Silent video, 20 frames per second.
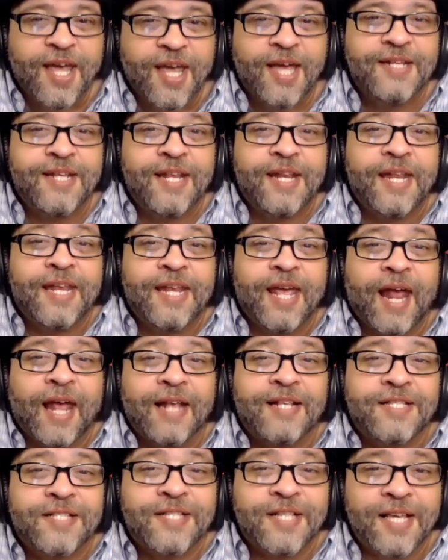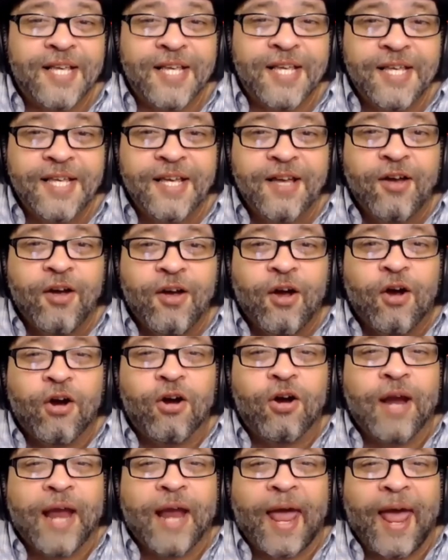and yet I see
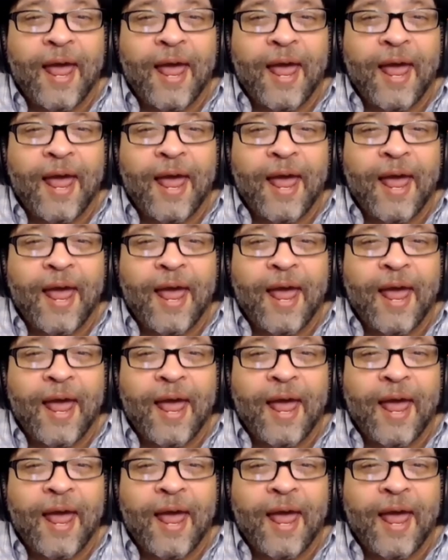her